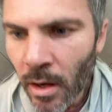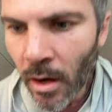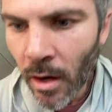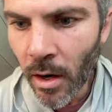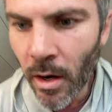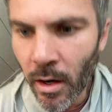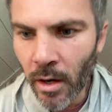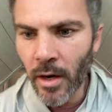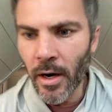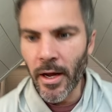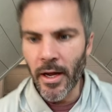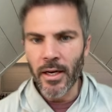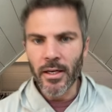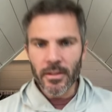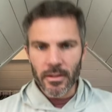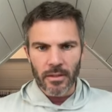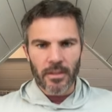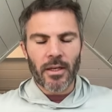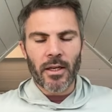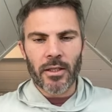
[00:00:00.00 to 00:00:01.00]
All right,
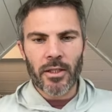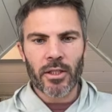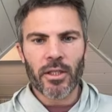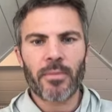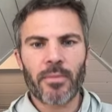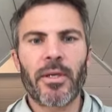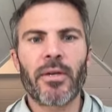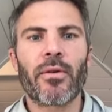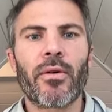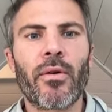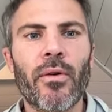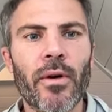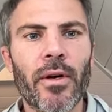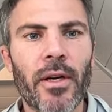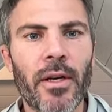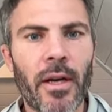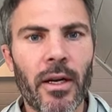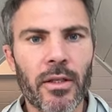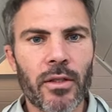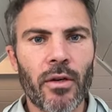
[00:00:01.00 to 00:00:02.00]
I should be
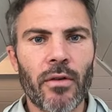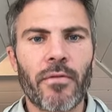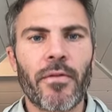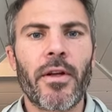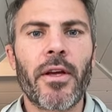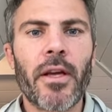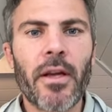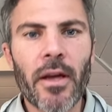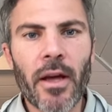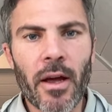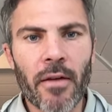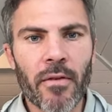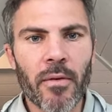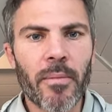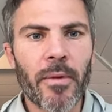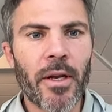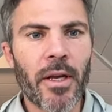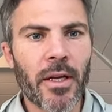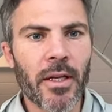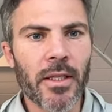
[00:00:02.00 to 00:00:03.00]
recording now. So hopefully
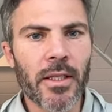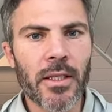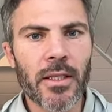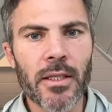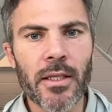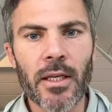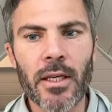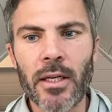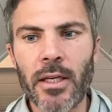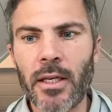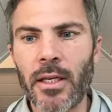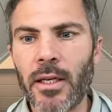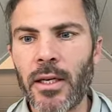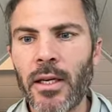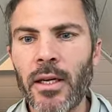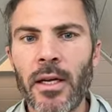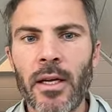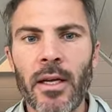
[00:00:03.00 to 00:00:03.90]
everybody can see